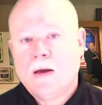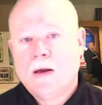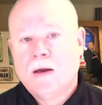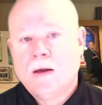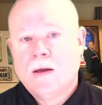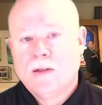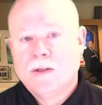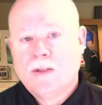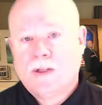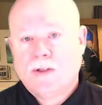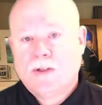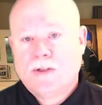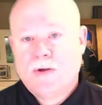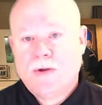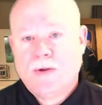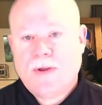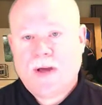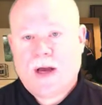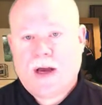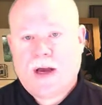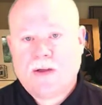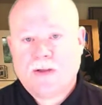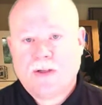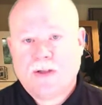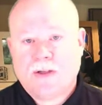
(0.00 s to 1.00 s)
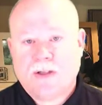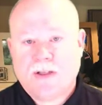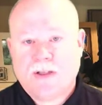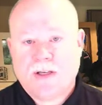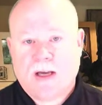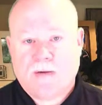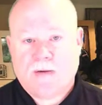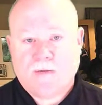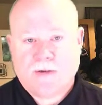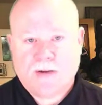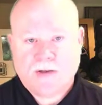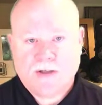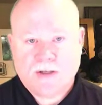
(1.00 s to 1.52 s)
Since
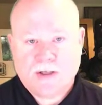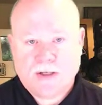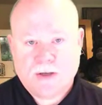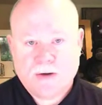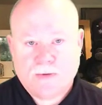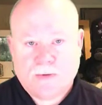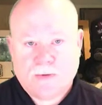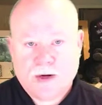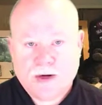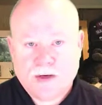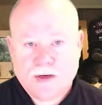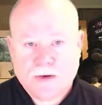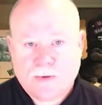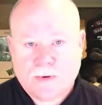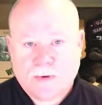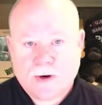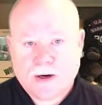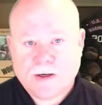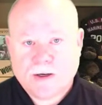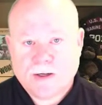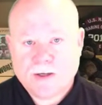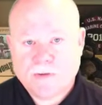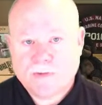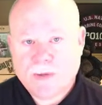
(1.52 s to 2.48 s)
2007, Situation Awareness